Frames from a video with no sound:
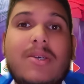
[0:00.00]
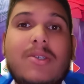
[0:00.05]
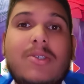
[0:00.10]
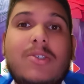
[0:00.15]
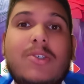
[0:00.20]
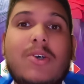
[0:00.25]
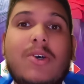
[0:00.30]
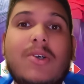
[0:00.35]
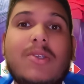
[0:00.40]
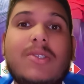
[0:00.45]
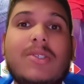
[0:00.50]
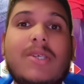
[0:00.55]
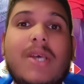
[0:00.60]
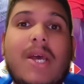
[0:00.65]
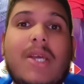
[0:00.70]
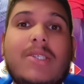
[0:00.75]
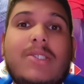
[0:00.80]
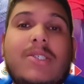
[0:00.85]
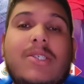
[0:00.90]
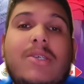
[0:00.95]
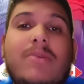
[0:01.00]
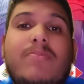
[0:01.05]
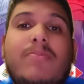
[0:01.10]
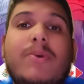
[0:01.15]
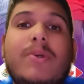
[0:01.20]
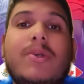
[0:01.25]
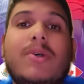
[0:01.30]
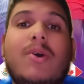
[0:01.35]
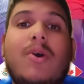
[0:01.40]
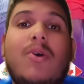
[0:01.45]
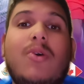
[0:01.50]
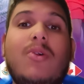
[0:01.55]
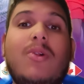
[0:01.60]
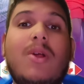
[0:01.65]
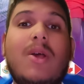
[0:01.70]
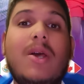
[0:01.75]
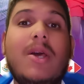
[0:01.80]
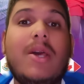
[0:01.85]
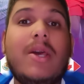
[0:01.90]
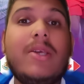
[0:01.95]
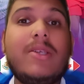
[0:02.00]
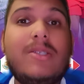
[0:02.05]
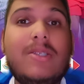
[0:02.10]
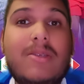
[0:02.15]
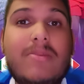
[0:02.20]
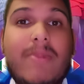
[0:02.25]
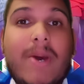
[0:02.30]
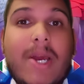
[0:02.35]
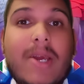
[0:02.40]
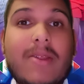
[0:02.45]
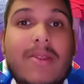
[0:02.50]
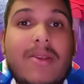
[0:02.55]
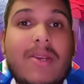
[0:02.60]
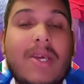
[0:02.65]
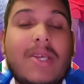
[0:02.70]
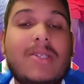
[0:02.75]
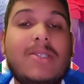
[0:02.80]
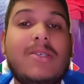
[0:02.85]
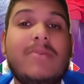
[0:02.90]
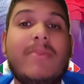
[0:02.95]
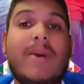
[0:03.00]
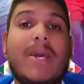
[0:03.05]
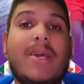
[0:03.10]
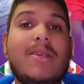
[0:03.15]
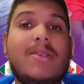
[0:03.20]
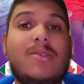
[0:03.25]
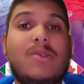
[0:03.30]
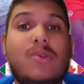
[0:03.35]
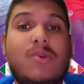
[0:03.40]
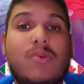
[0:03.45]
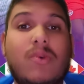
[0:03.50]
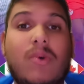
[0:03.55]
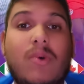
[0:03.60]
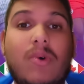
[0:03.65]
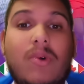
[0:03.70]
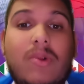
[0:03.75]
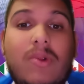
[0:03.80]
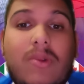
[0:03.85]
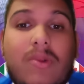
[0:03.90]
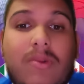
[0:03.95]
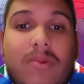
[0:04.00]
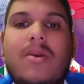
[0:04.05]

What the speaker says: chance and she put a goal into the back of the net to make it 2-2.